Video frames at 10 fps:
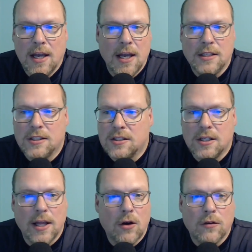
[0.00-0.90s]
and just
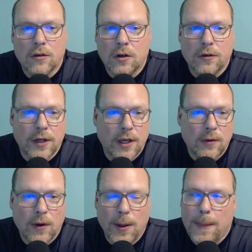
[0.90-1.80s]
do that over and over
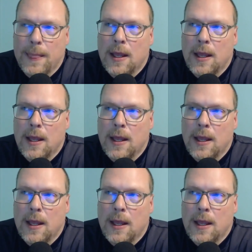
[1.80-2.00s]
again, right?